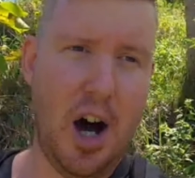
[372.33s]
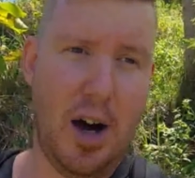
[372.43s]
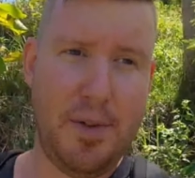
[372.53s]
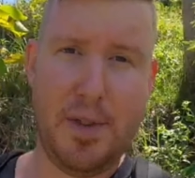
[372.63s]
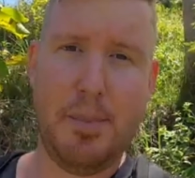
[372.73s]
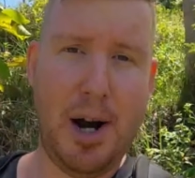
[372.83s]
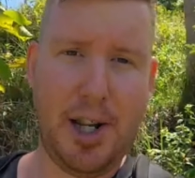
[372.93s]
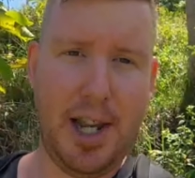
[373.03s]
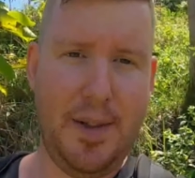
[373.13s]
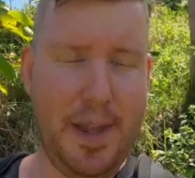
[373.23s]
off of the
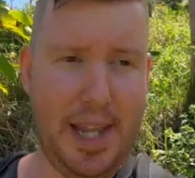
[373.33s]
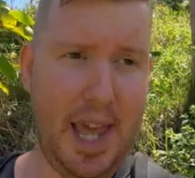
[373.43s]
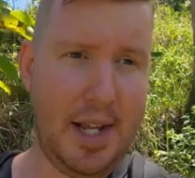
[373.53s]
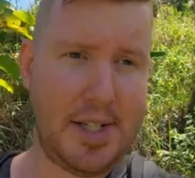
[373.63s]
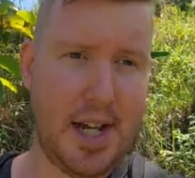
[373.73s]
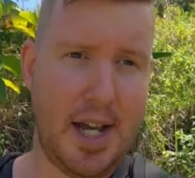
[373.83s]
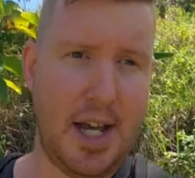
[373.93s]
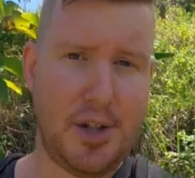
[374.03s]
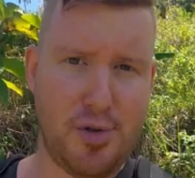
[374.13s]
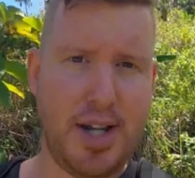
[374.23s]
market, and they can't
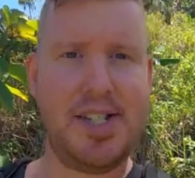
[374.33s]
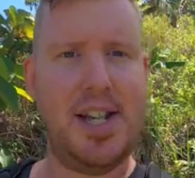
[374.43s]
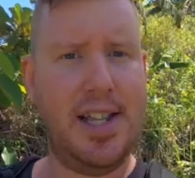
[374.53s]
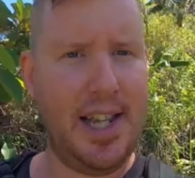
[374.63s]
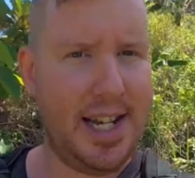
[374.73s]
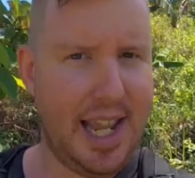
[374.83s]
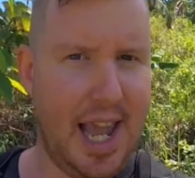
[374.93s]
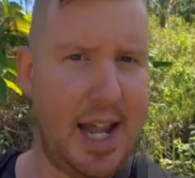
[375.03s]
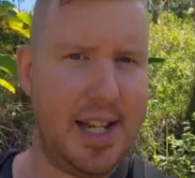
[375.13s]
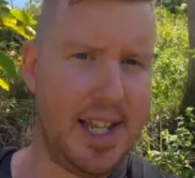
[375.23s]
try selling it
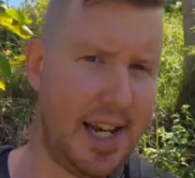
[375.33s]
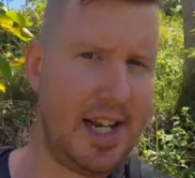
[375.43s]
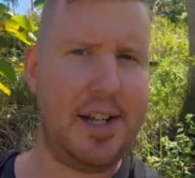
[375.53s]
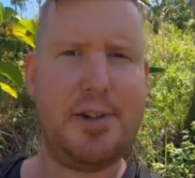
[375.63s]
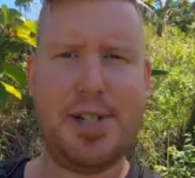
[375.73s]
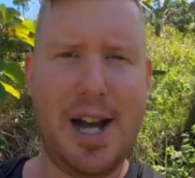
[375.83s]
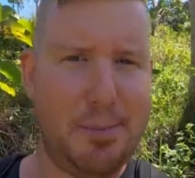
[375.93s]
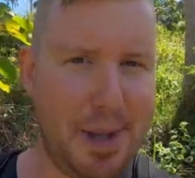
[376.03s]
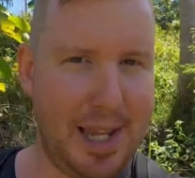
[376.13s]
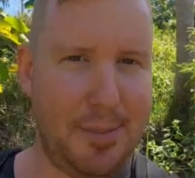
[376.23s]
again and getting another
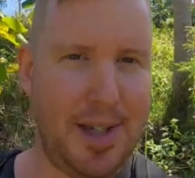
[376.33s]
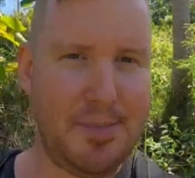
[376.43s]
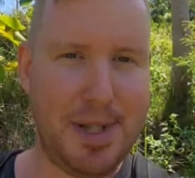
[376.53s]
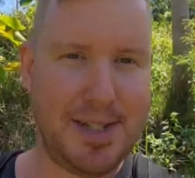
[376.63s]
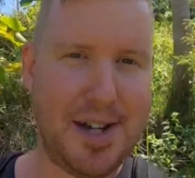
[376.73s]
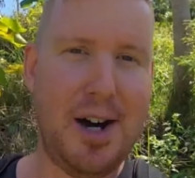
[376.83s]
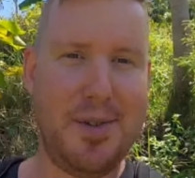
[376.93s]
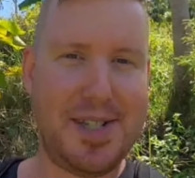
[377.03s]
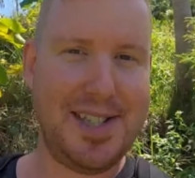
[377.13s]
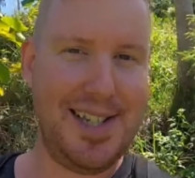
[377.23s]
down payment, because
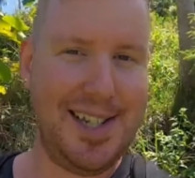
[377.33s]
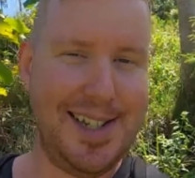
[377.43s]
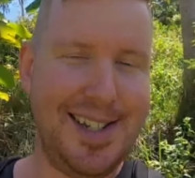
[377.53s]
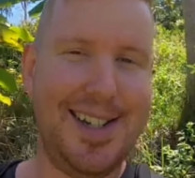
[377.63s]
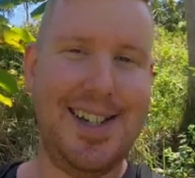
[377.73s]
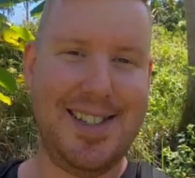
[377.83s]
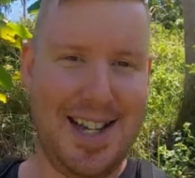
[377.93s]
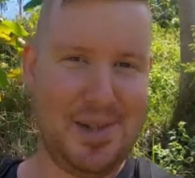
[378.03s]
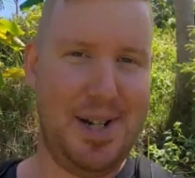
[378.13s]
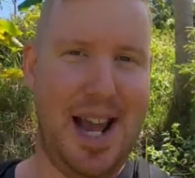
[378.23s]
obviously
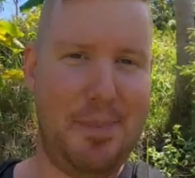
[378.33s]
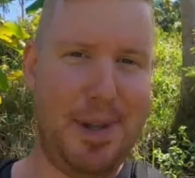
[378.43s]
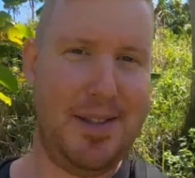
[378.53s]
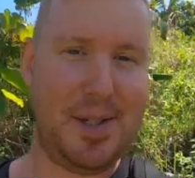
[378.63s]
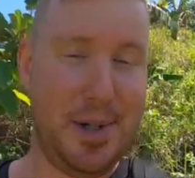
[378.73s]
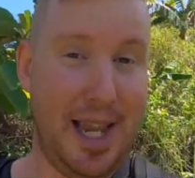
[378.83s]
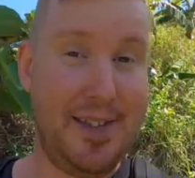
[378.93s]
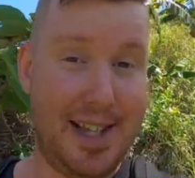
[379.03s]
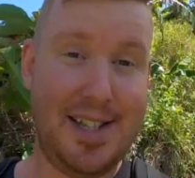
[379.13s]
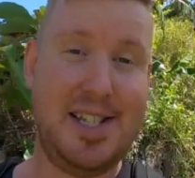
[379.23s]
that's what happens. So again,
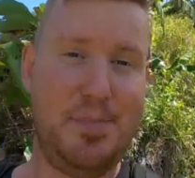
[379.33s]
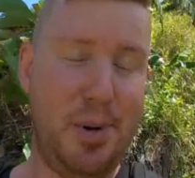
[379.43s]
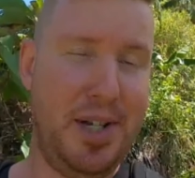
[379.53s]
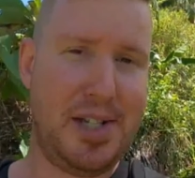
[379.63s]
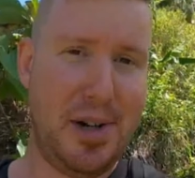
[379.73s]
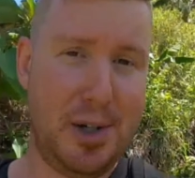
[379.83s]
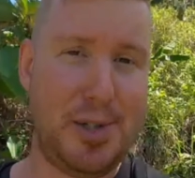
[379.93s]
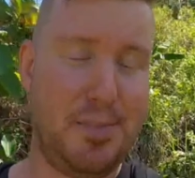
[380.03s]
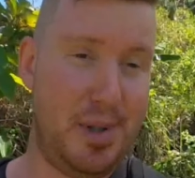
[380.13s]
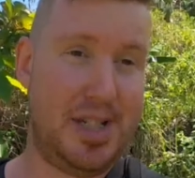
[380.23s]
like, these points are all
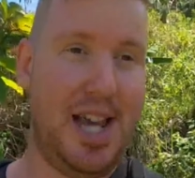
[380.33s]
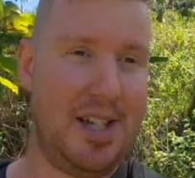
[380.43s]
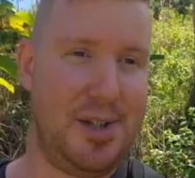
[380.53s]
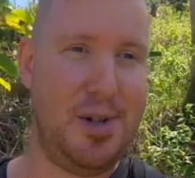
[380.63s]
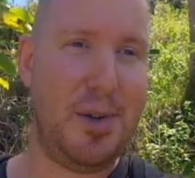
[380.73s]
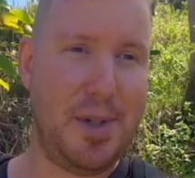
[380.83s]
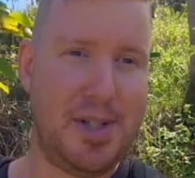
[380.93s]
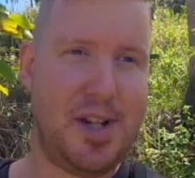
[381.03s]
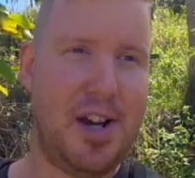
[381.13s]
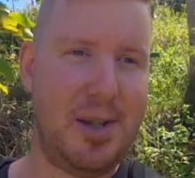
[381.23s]
to protect you. All these
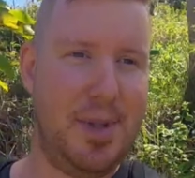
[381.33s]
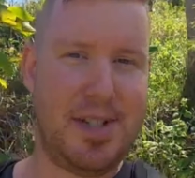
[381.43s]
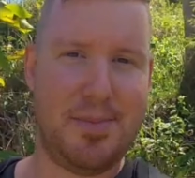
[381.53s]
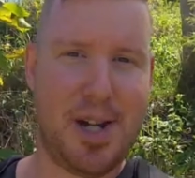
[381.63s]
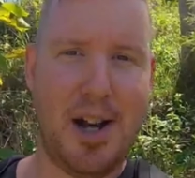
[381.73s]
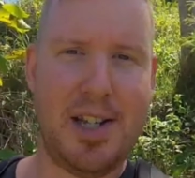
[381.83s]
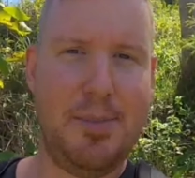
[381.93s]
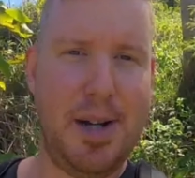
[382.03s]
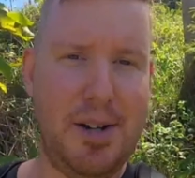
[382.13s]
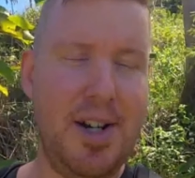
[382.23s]
documents I'm talking
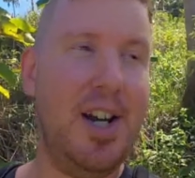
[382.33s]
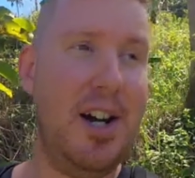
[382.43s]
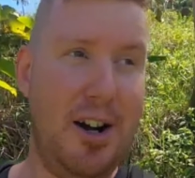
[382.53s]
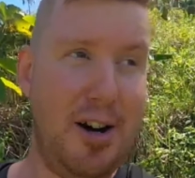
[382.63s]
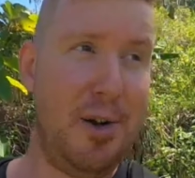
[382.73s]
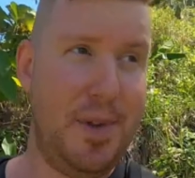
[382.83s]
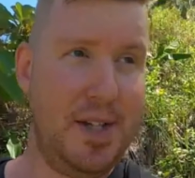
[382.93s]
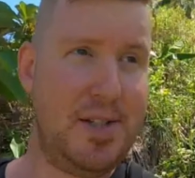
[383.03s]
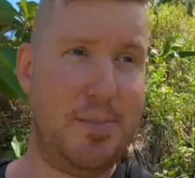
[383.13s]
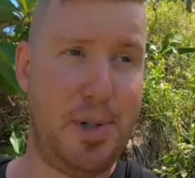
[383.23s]
about are all
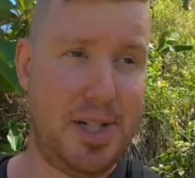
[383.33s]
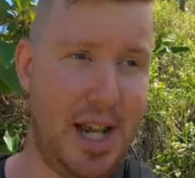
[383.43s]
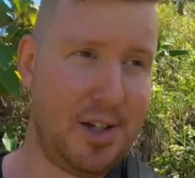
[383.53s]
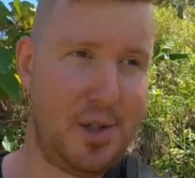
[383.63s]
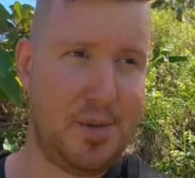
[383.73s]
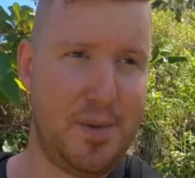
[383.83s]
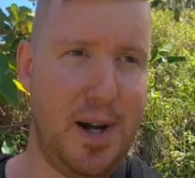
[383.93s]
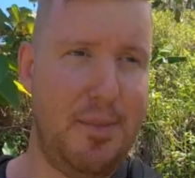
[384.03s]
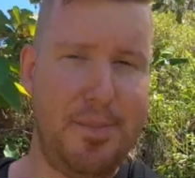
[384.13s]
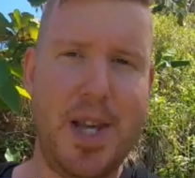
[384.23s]
things to protect you
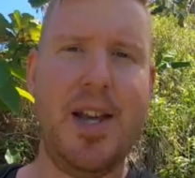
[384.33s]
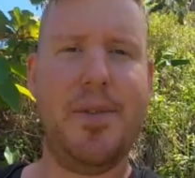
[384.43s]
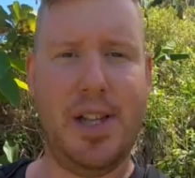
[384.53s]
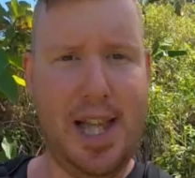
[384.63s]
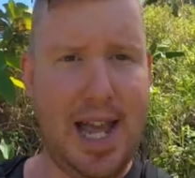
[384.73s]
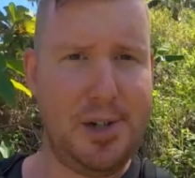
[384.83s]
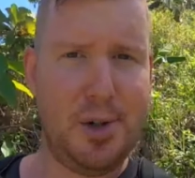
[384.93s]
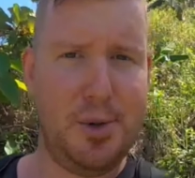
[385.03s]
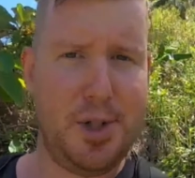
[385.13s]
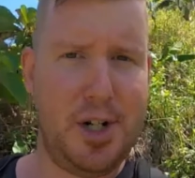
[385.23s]
from the
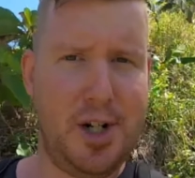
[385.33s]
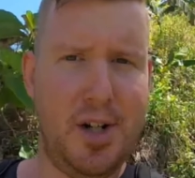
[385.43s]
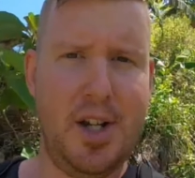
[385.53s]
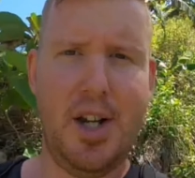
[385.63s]
landowner